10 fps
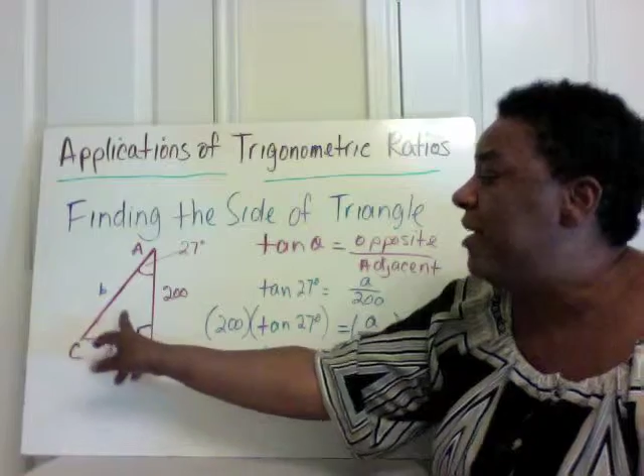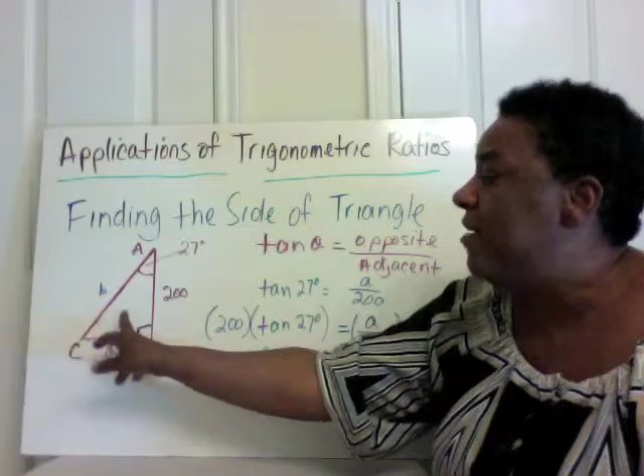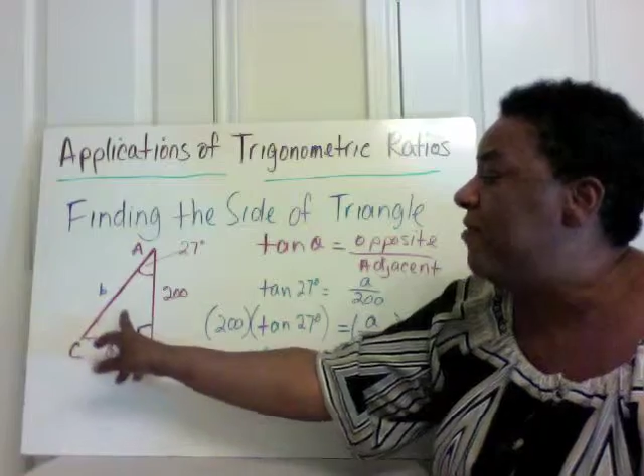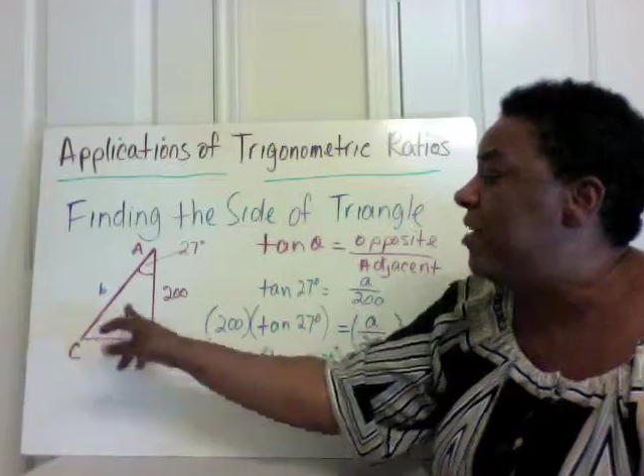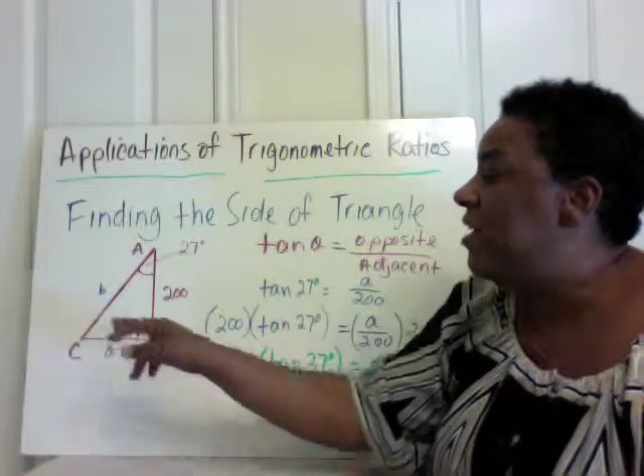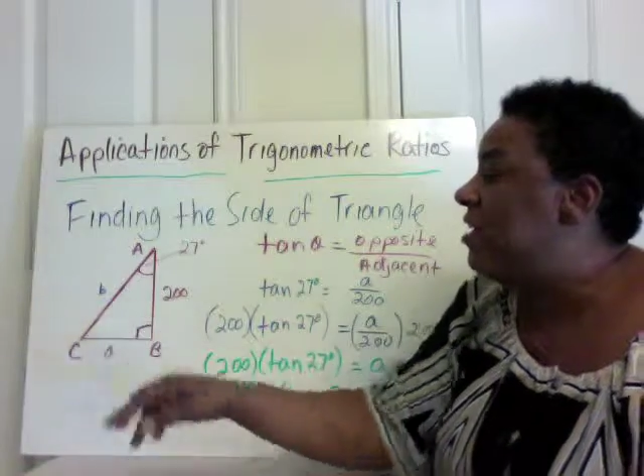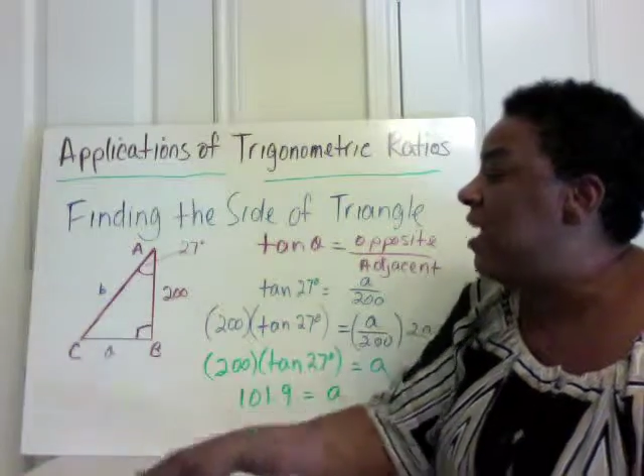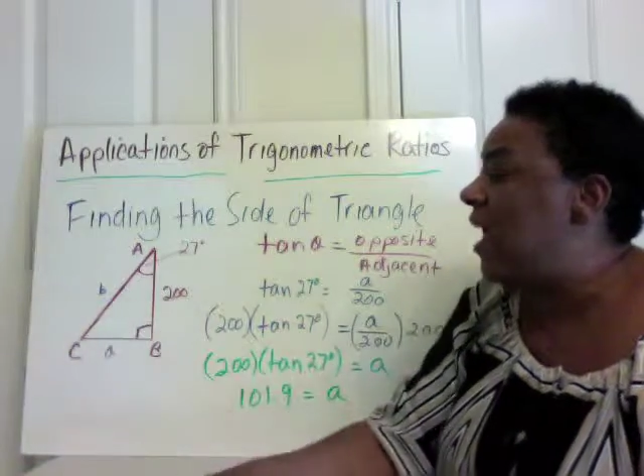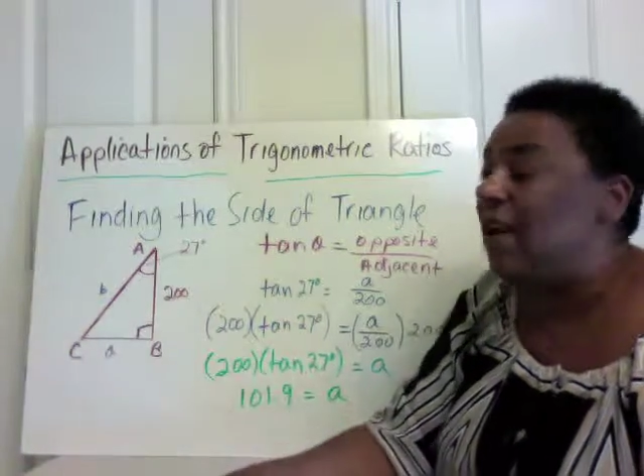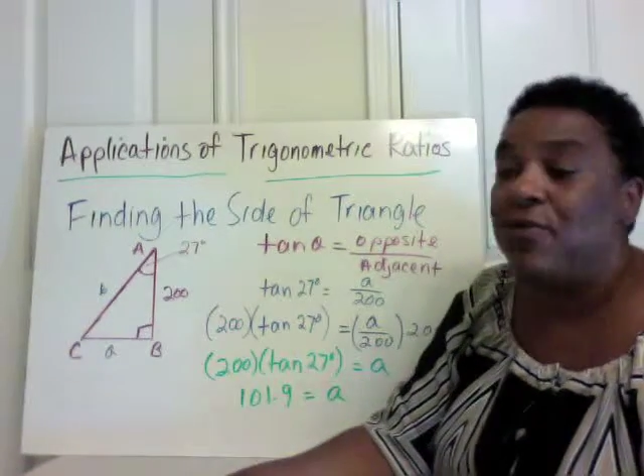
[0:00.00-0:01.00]

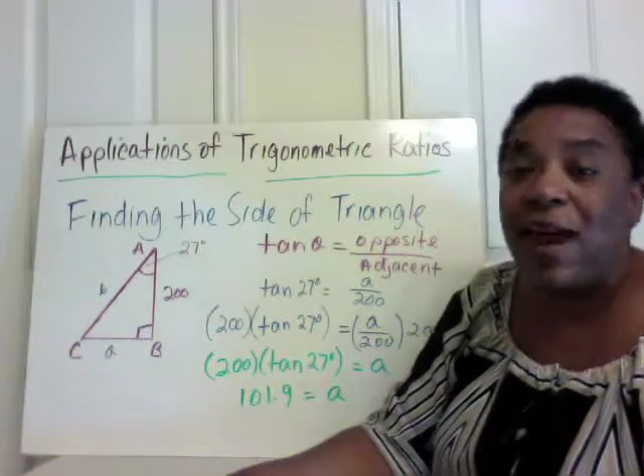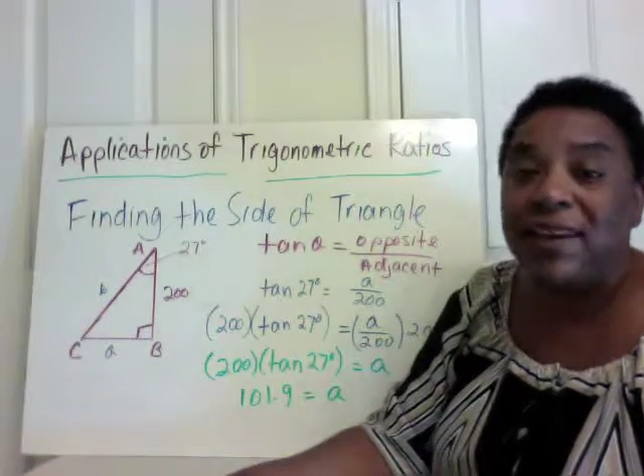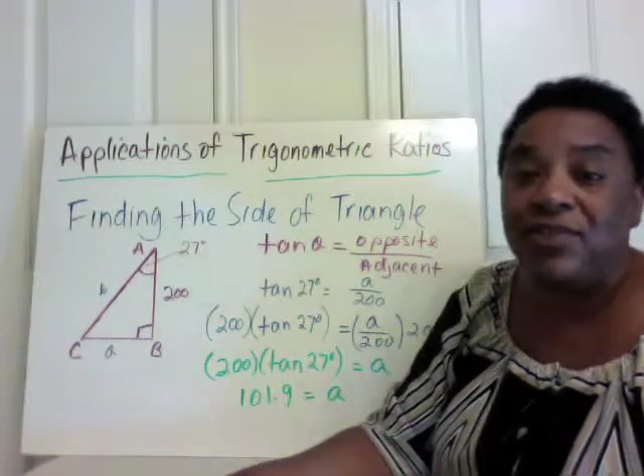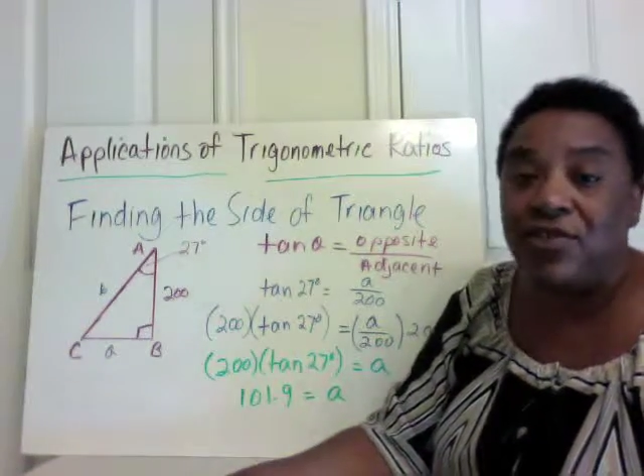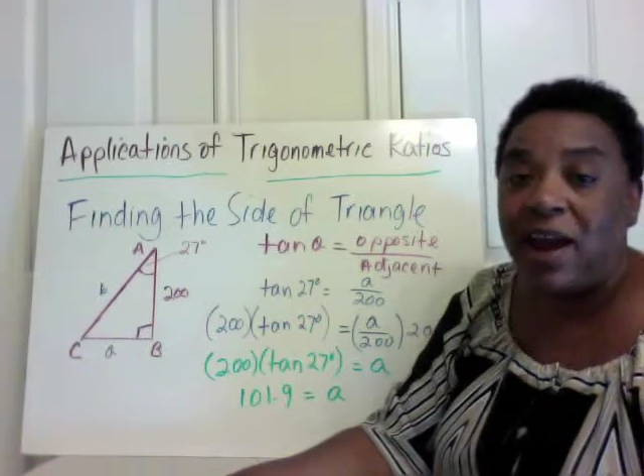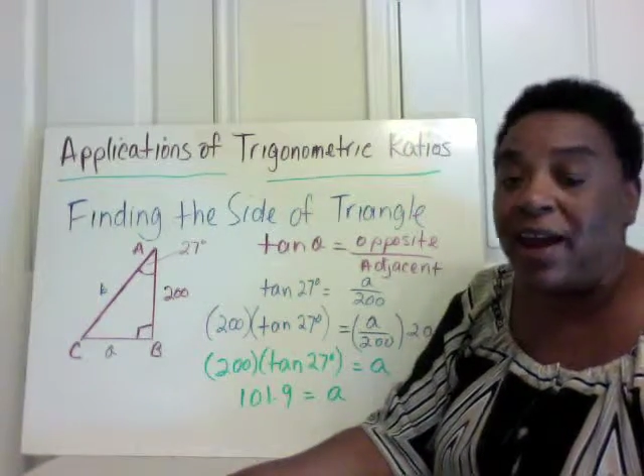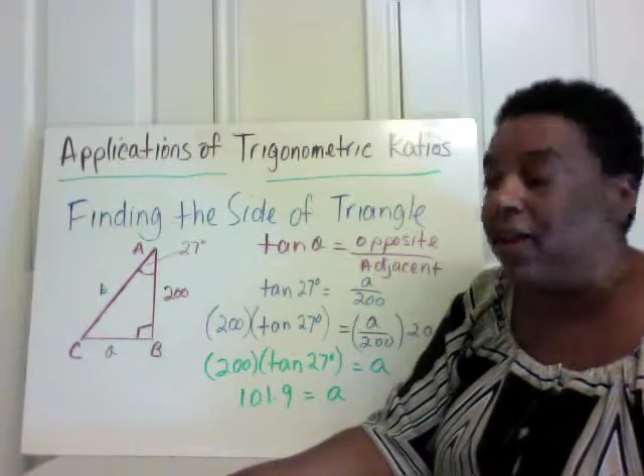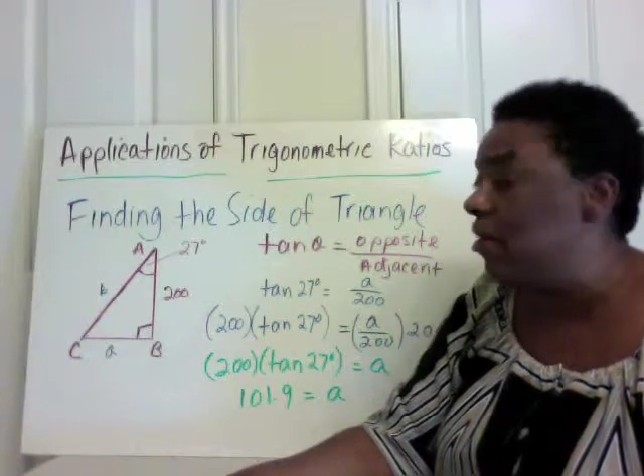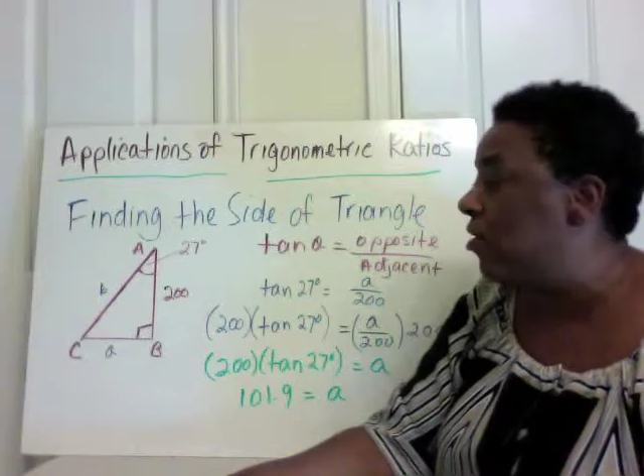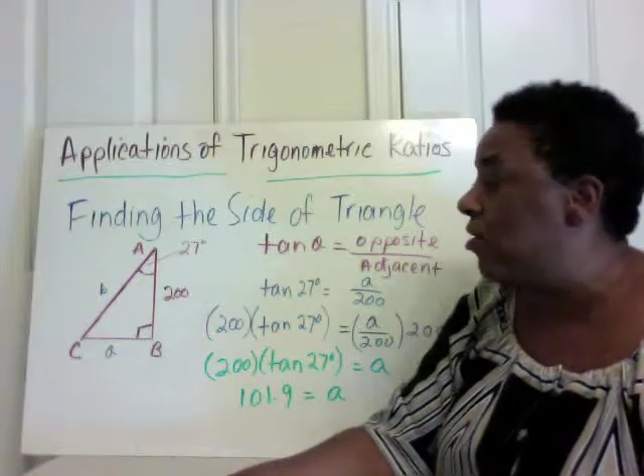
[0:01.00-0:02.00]
given a right
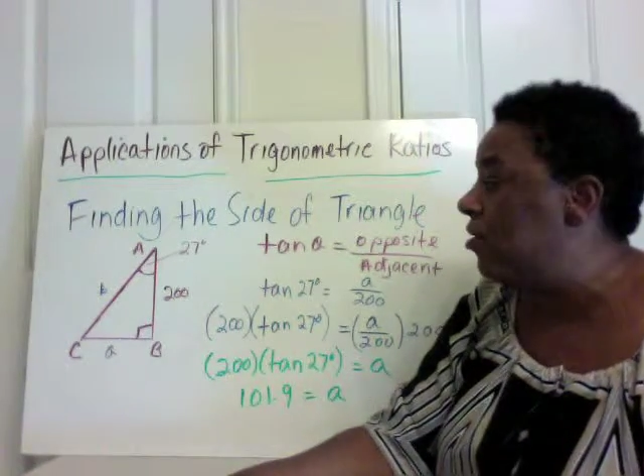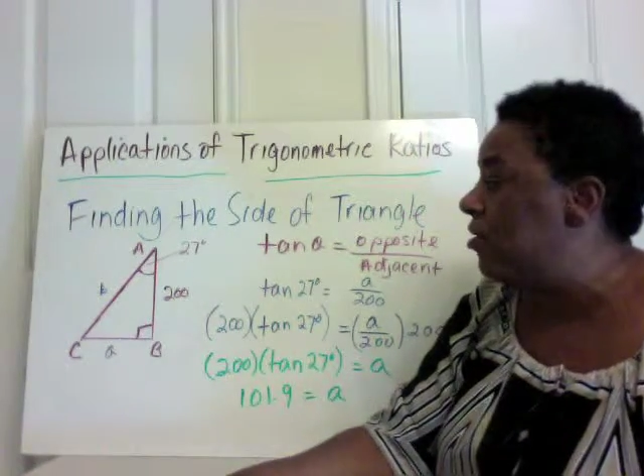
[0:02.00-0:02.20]
triangle